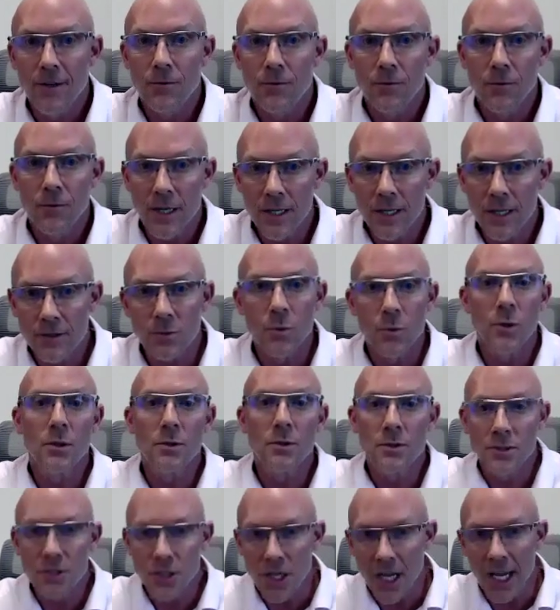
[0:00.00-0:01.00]
rates
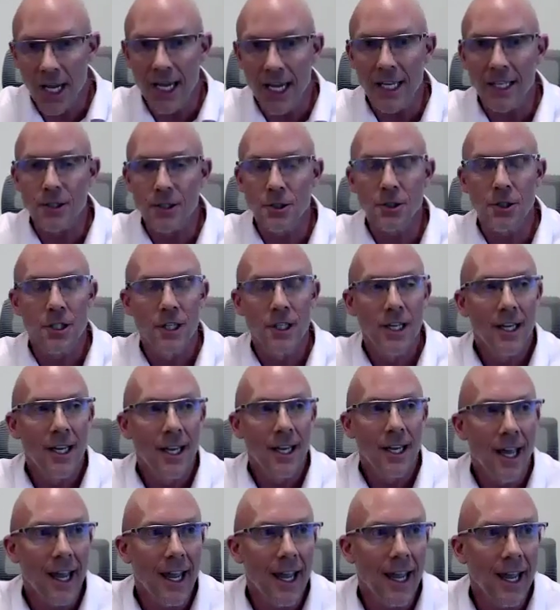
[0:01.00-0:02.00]
will change,
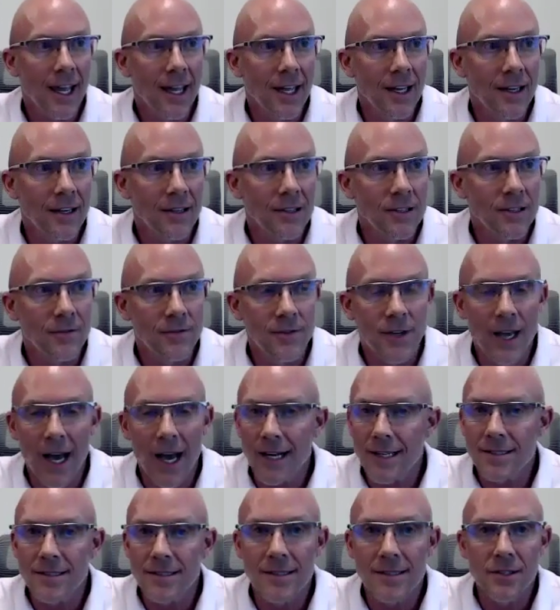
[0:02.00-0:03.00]
and you've got
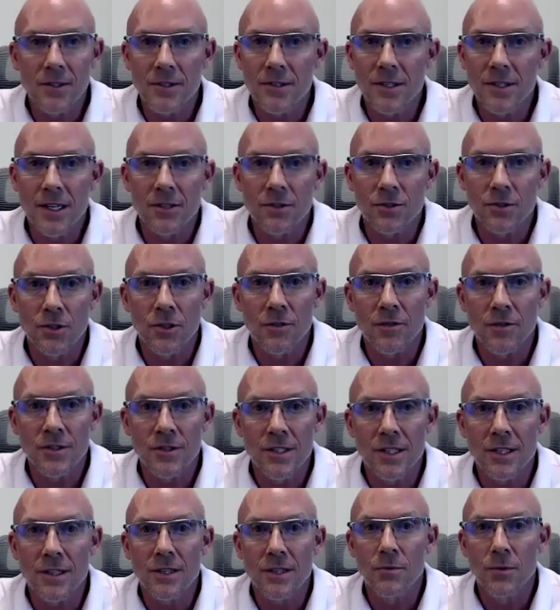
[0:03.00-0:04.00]
to still stay
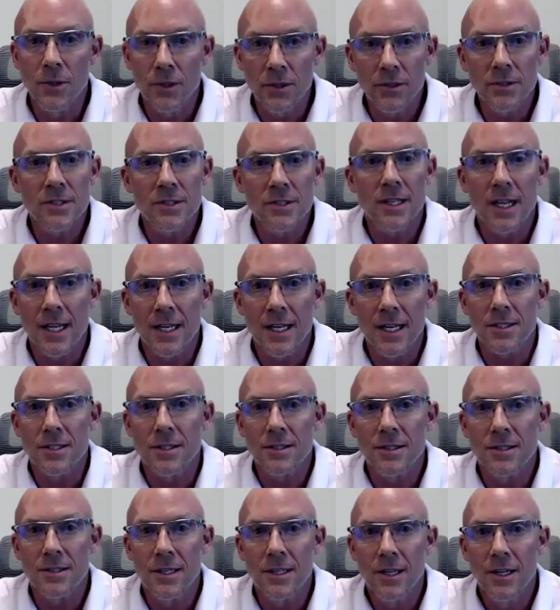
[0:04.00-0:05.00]
servicing the real estate
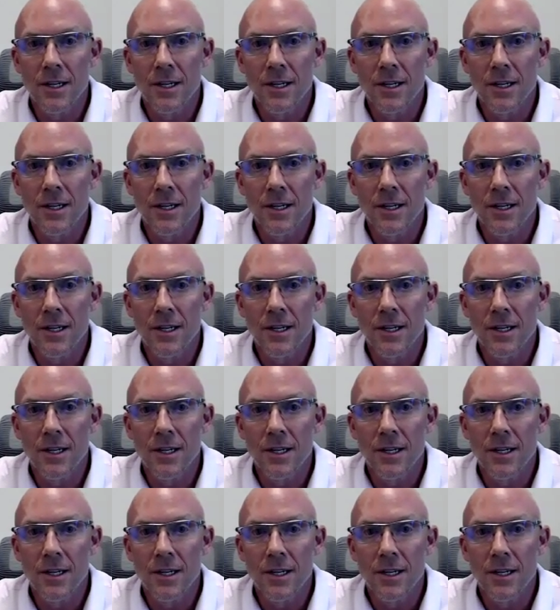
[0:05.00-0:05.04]
agents.